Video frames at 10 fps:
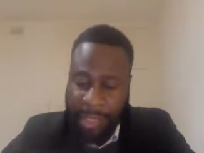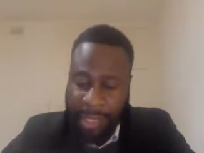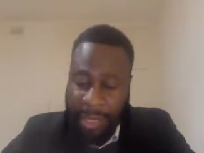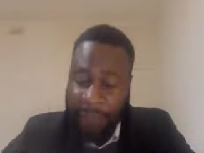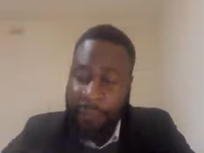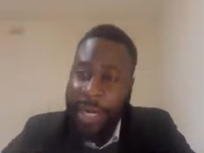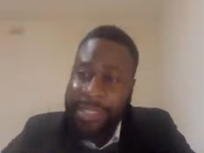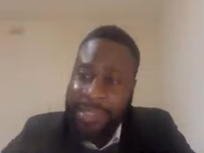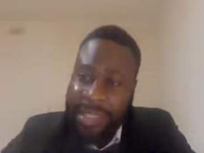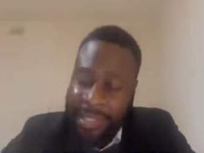If
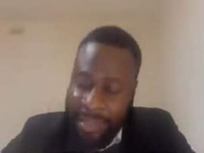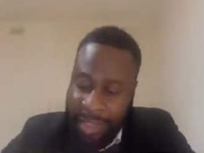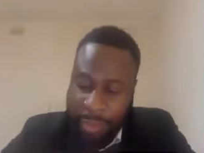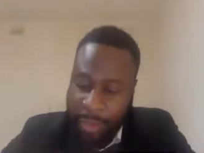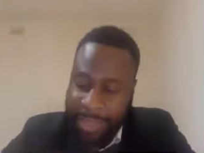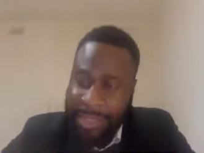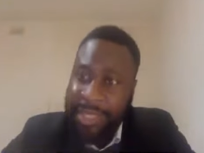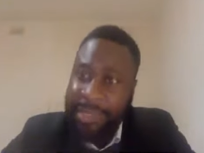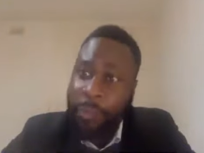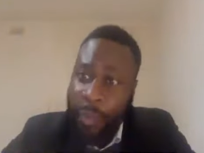Christ needed the
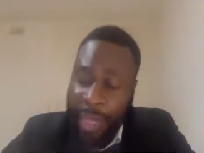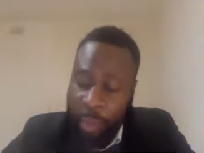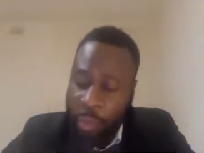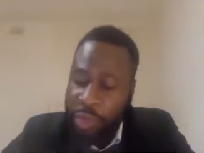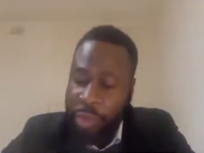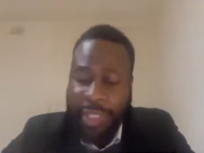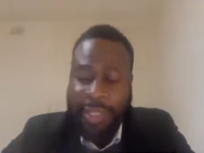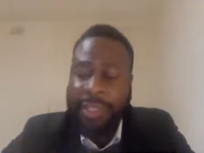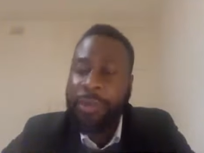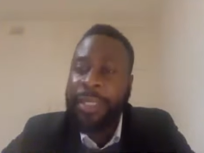anointing, we also
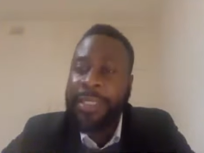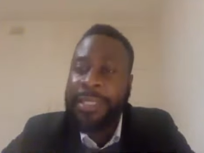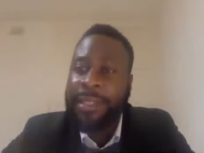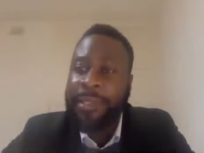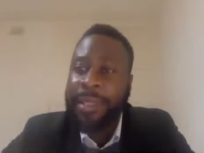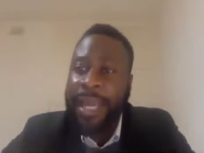need the anointing.